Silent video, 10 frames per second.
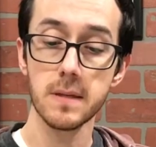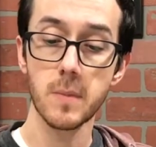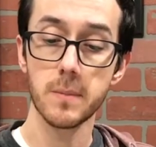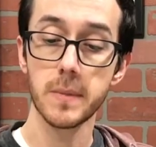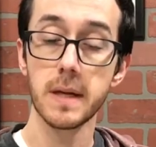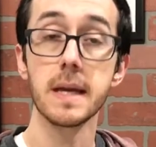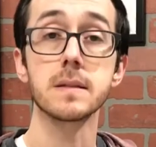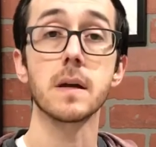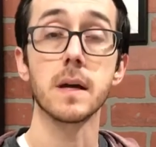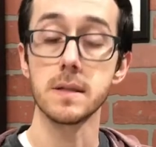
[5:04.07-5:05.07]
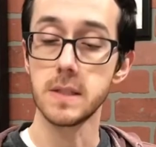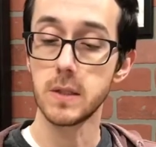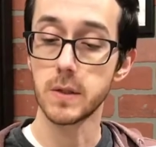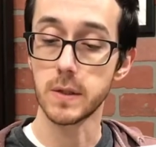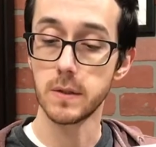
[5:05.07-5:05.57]
up as high as he
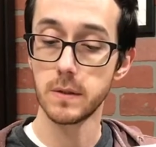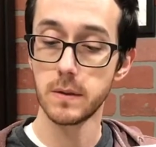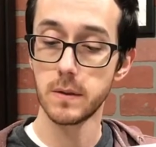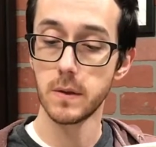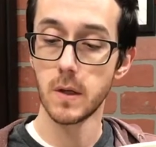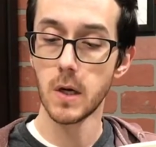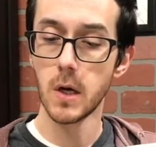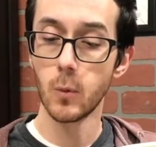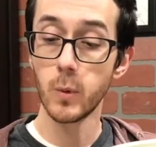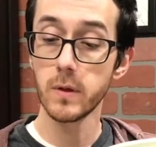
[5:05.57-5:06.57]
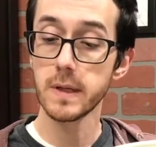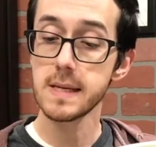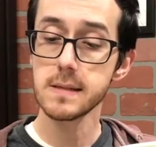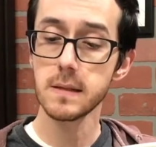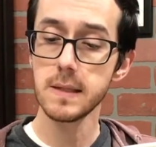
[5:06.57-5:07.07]
could. Will
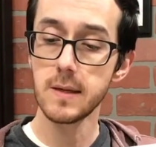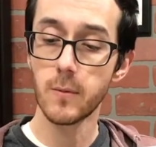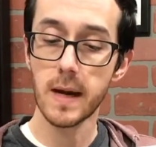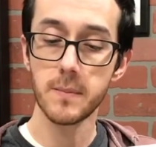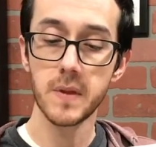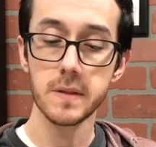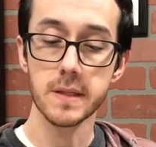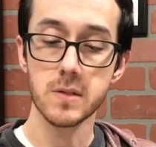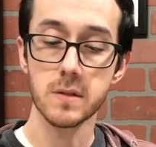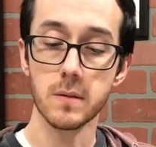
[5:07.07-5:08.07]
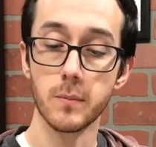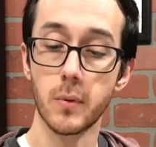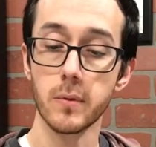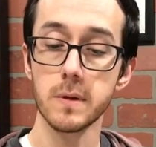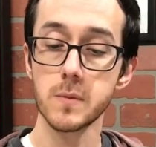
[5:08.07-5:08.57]
easily grabbed the ledge of the
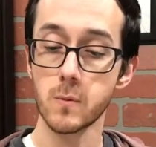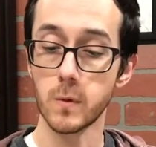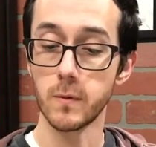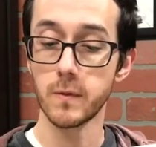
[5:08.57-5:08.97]
Emporium's roof